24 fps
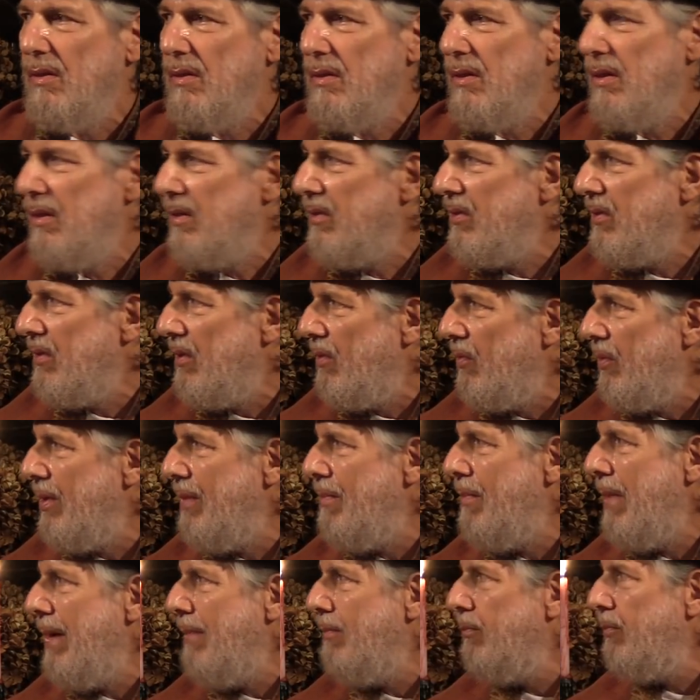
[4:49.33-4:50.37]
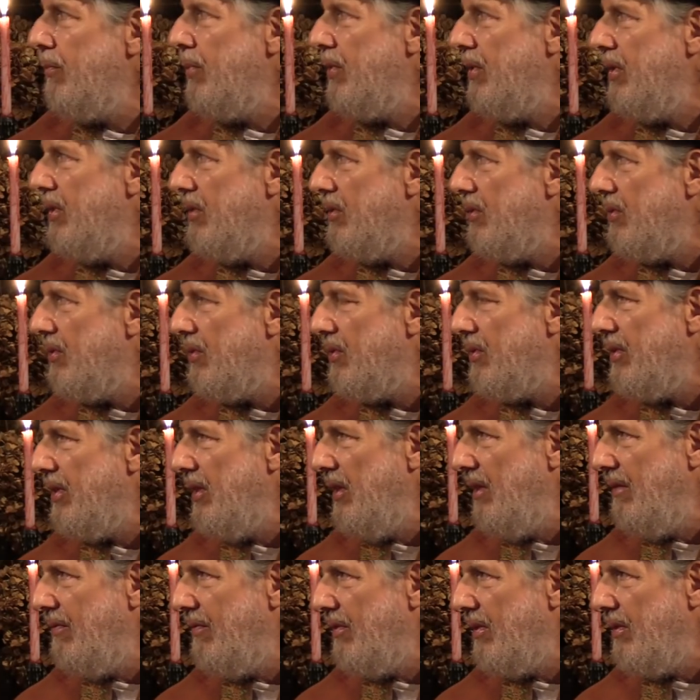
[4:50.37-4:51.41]
There's a remembrance,
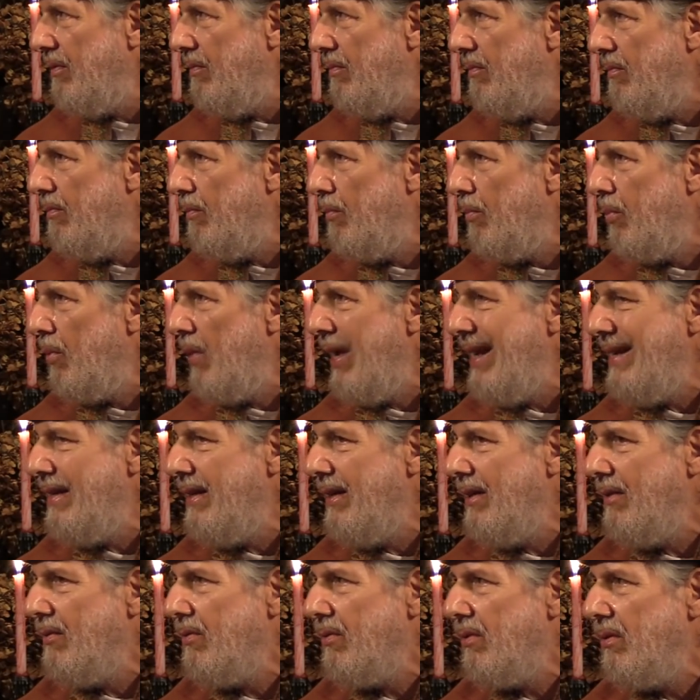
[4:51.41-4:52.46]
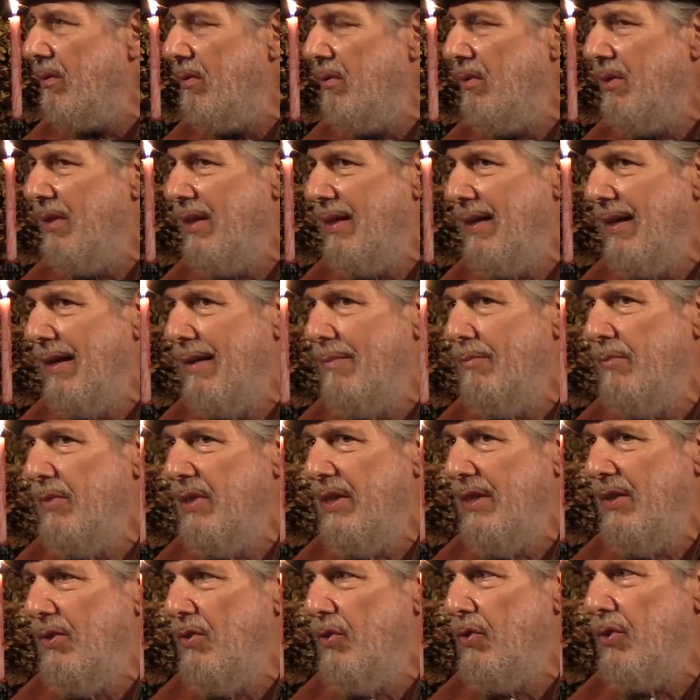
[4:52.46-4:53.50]
even breaking through the
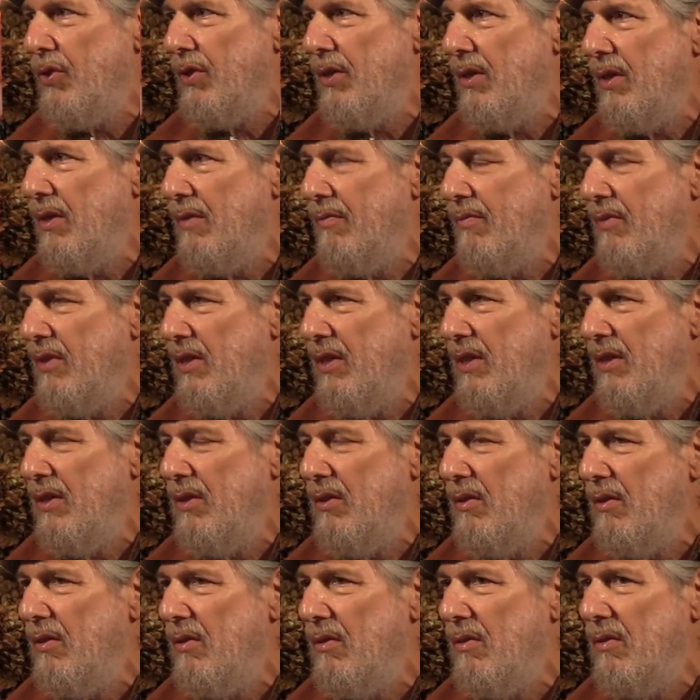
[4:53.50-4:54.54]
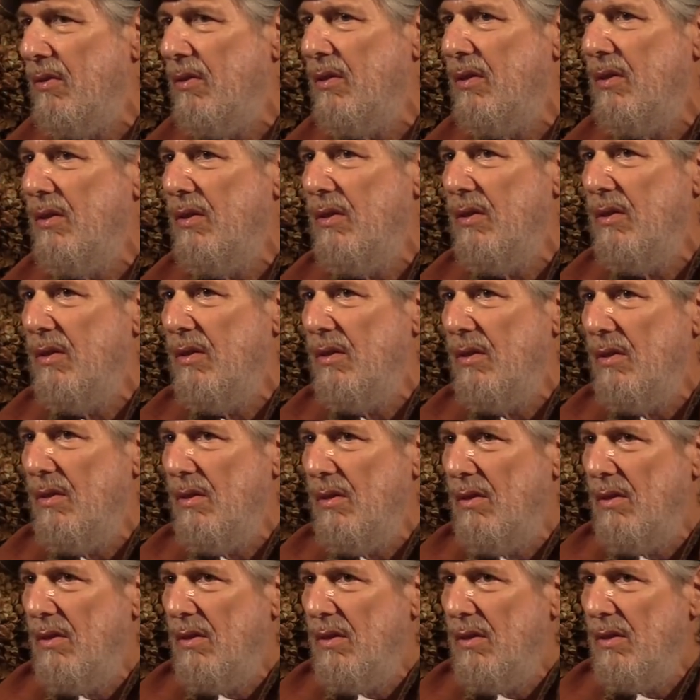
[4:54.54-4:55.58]
amnesia of the ego,
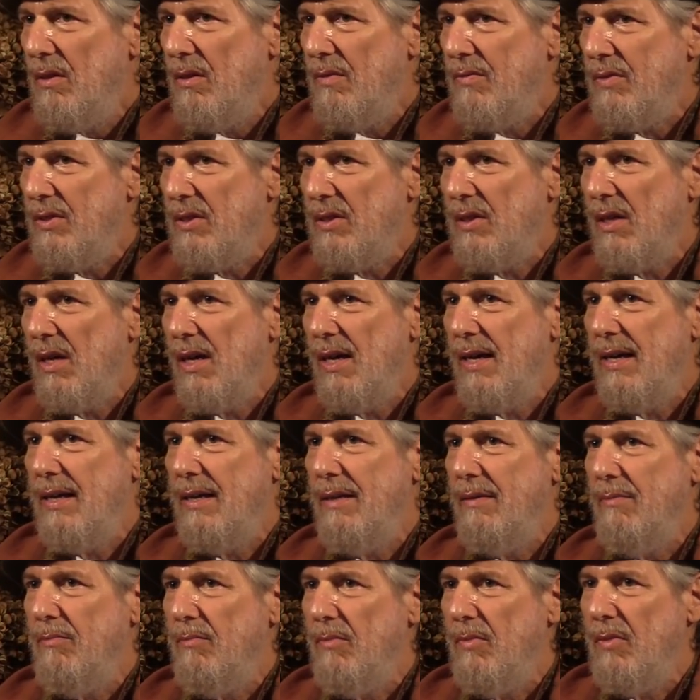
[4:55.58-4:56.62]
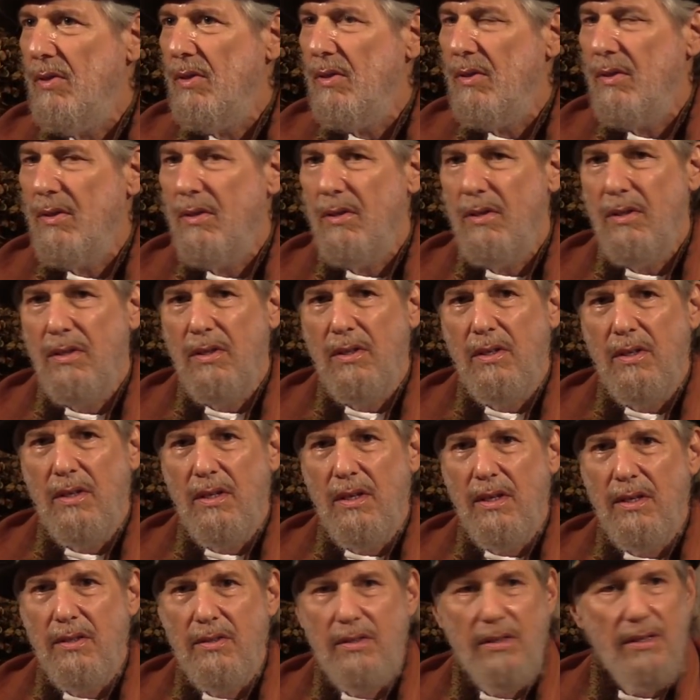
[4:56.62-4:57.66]
of a time
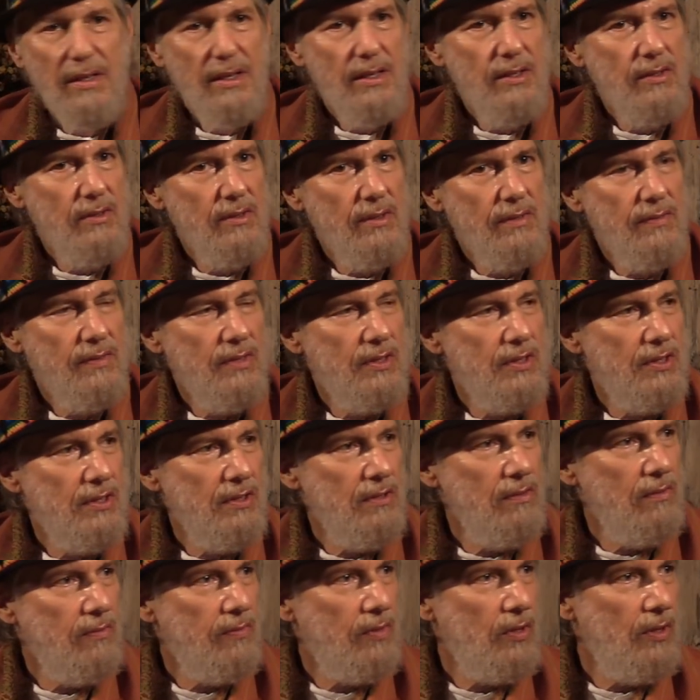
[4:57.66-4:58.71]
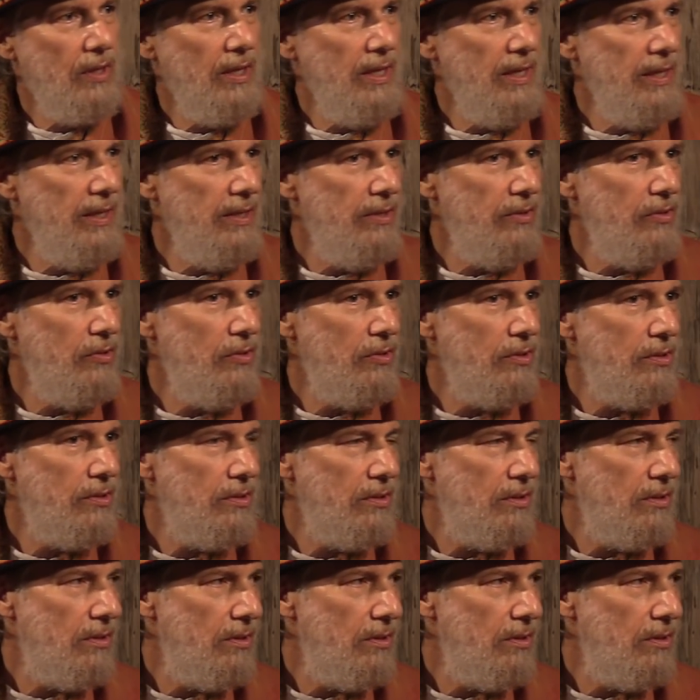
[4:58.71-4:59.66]
at the end of the Silver Age,